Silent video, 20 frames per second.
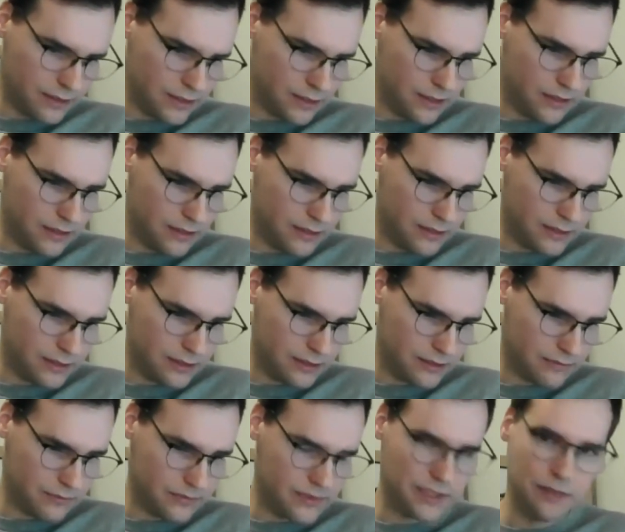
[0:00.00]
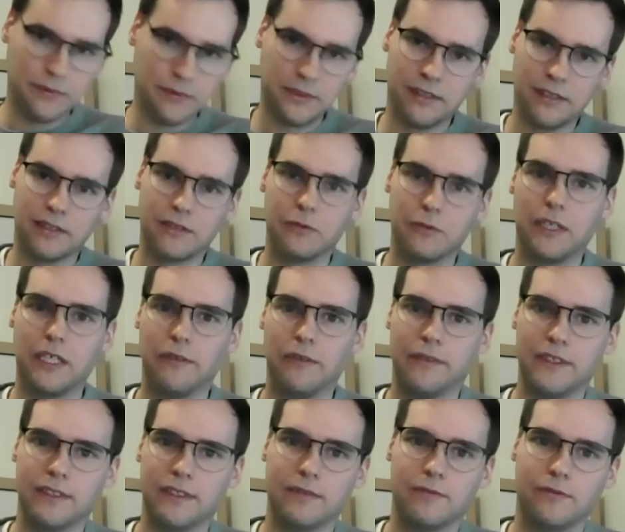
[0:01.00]
the um, Siemens
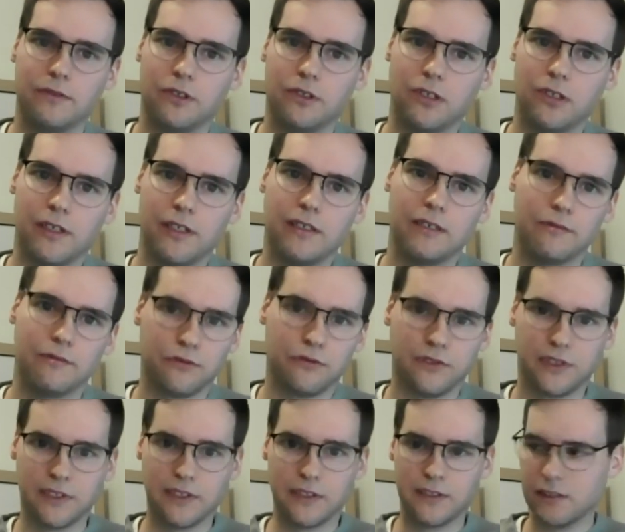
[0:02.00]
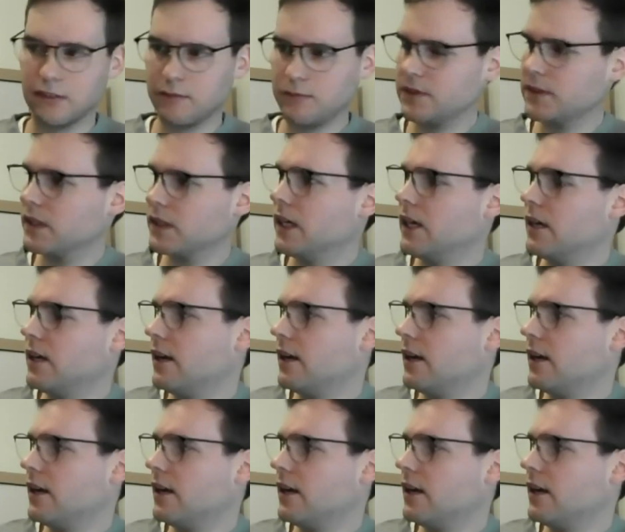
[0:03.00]
drivers for all the different systems,